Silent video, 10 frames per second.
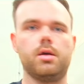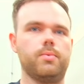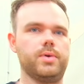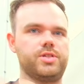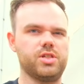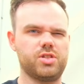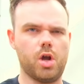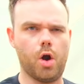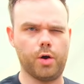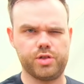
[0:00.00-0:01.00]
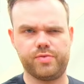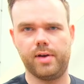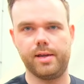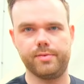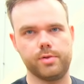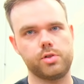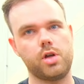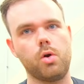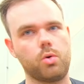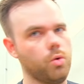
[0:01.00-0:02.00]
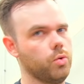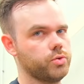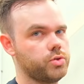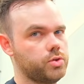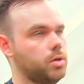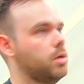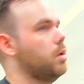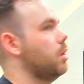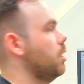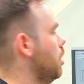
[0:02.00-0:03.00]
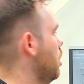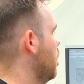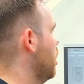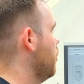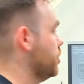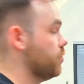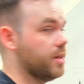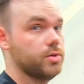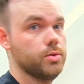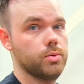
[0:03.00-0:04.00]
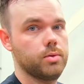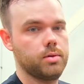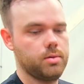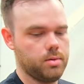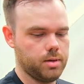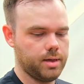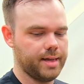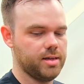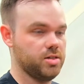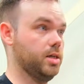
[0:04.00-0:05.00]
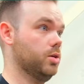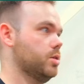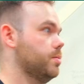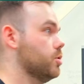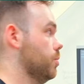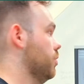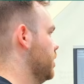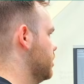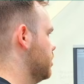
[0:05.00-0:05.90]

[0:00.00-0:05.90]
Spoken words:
which is harsh flavors, alcohols. And we try to get as little as possible of that.